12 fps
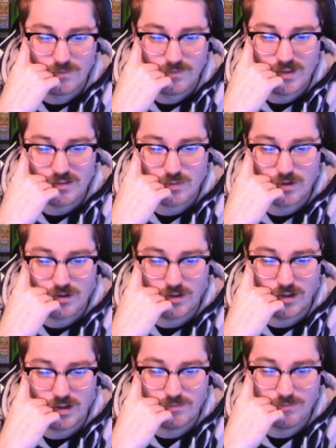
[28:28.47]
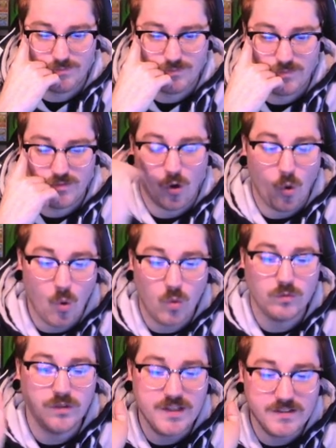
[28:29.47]
That's where you're going to go. The
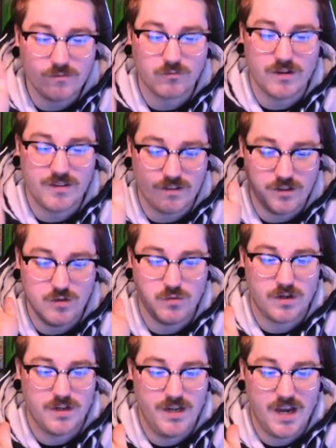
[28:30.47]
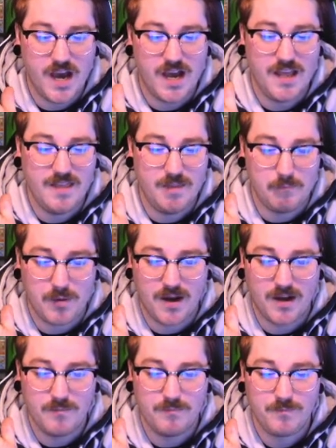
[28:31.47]
only reason you are not in the
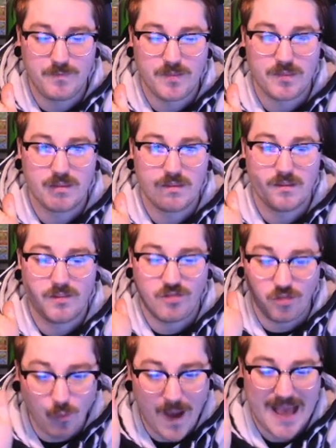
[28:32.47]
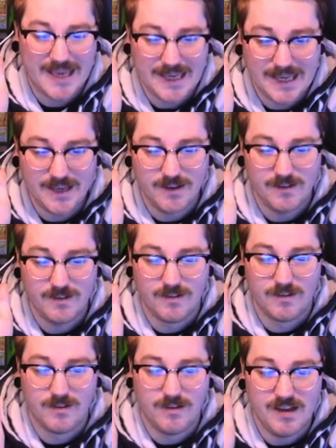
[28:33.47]
bottom, Thwackey,
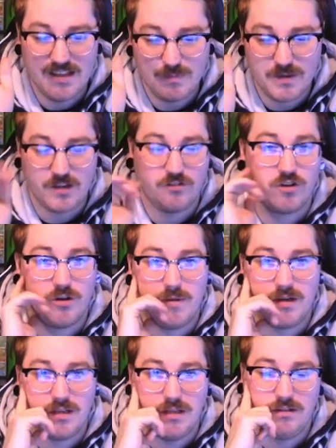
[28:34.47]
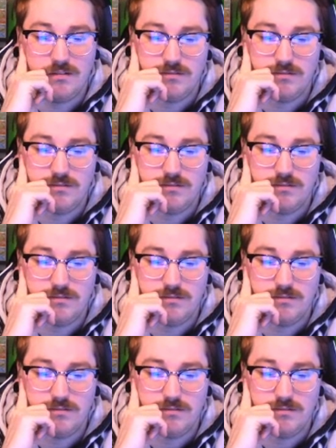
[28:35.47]
is because you're a monkey.